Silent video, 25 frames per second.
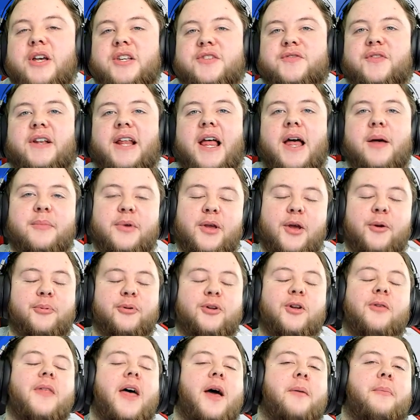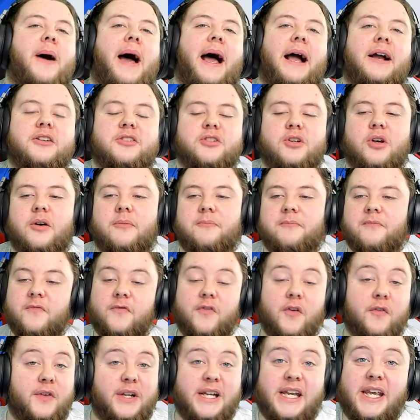for letting me open up their packs for
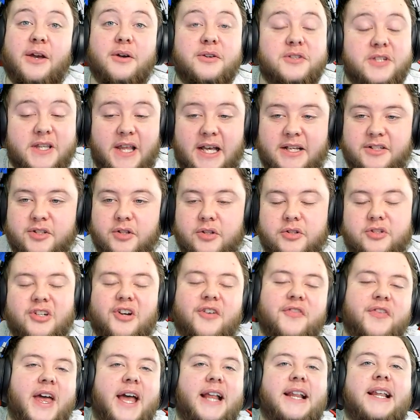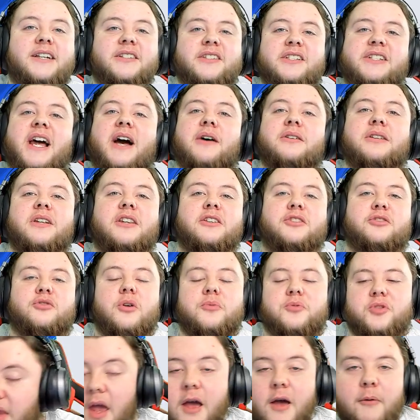videos and that sort of stuff. Their links are down in the
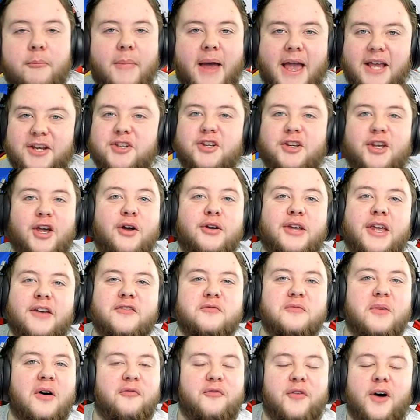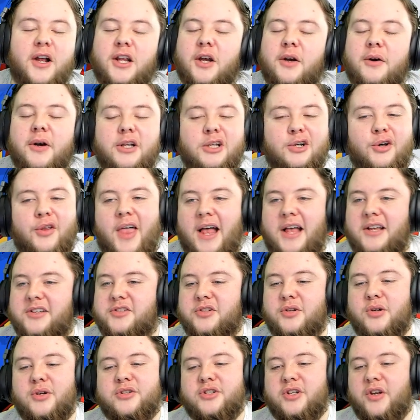description. Make sure to go give them a follow and all that
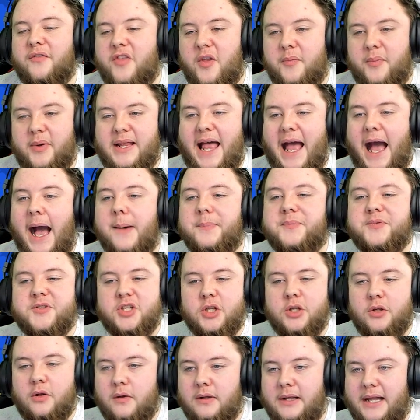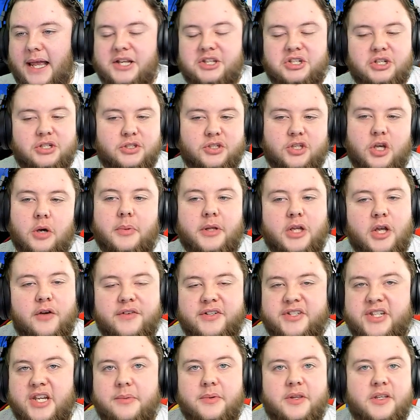sort of stuff. They've been absolute legends coming over
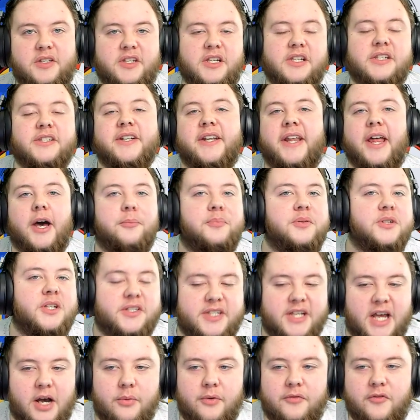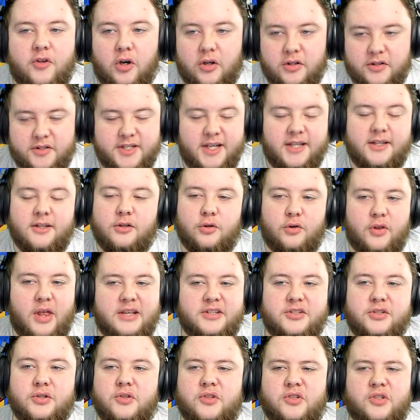Team of the Season and helping us out with content and all that
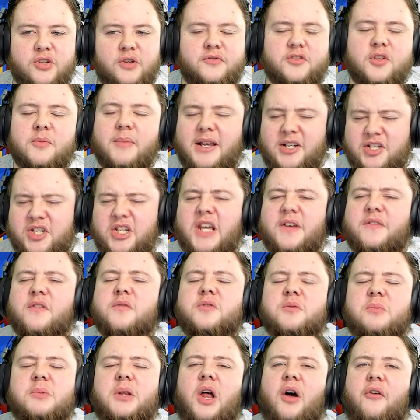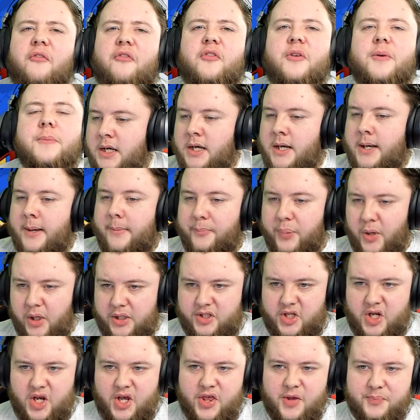sort of stuff. So make sure to give them some love. But
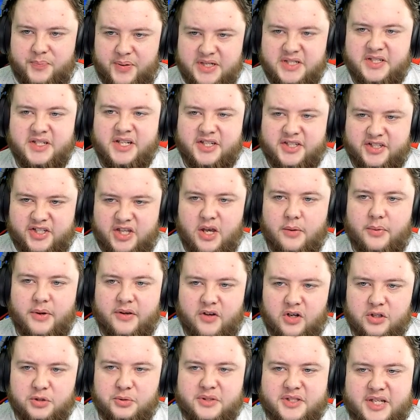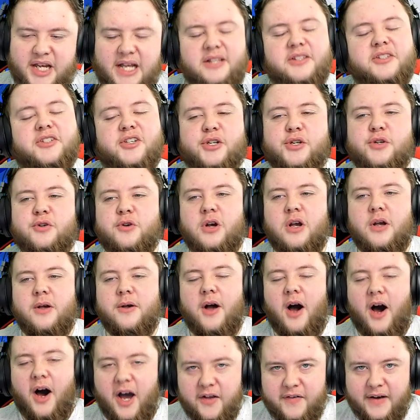the business that we got to attend to,
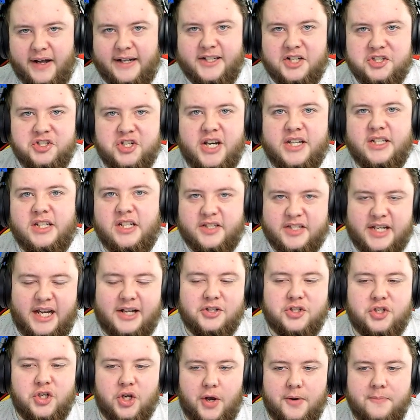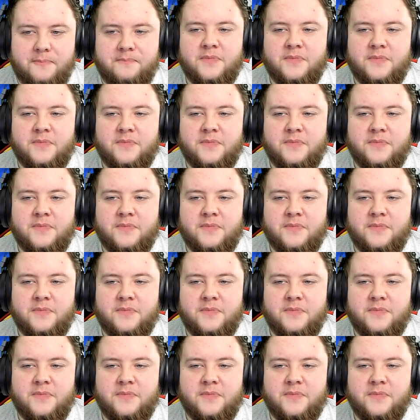I've had a Jadon Sancho.